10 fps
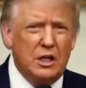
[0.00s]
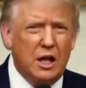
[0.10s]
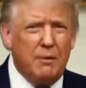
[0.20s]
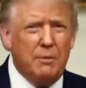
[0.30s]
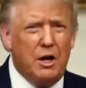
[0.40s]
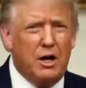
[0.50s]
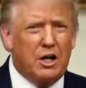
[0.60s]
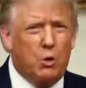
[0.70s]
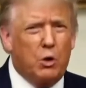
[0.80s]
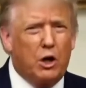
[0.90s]
America
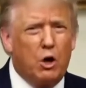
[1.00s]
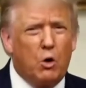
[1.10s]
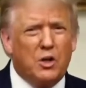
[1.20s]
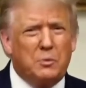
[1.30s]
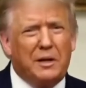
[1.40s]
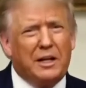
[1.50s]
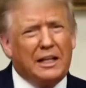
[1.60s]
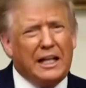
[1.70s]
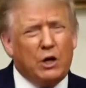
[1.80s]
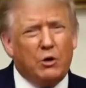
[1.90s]
will always be a
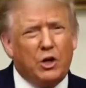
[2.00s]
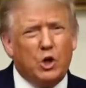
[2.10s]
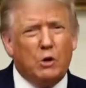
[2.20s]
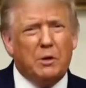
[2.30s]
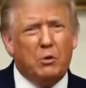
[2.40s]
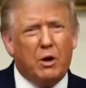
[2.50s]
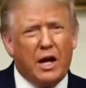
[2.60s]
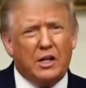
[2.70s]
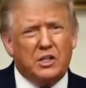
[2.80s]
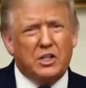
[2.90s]
leader in human
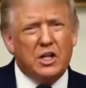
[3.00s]
rights.